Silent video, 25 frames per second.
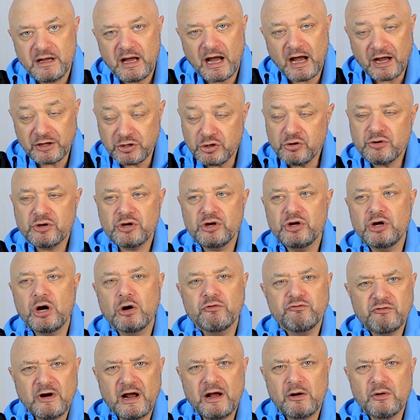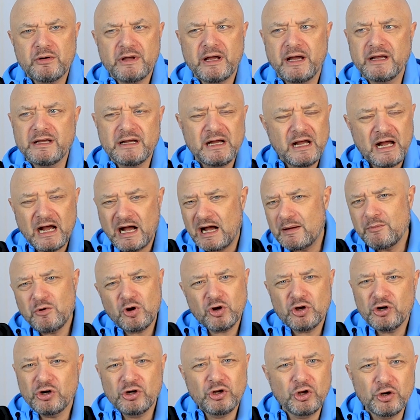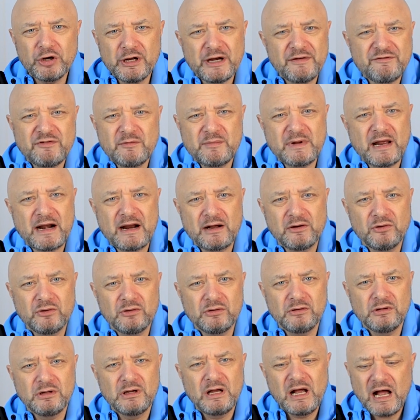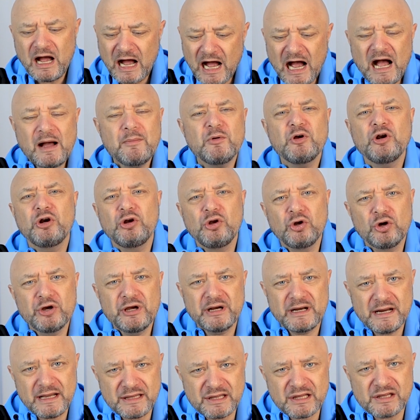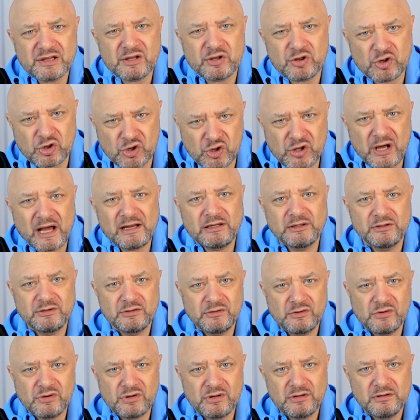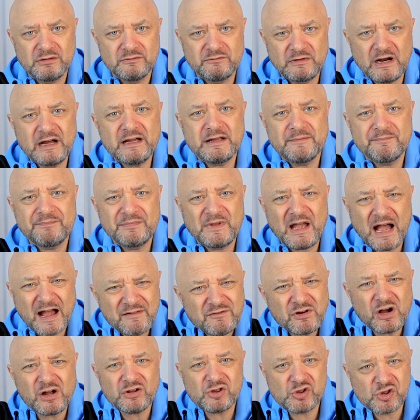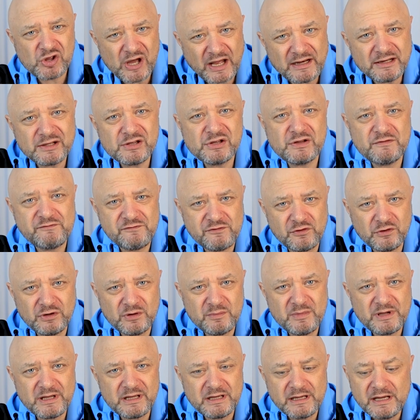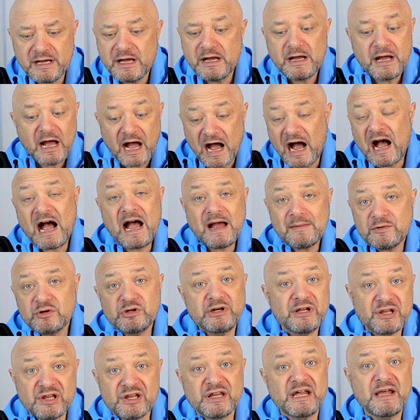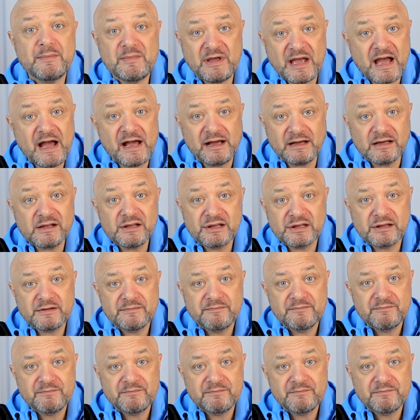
and you can go, right, okay, I'm not going to look at it from that angle. I'm going to look at this as a challenge, right? I've got a challenge in front of me. I'm going to see my ex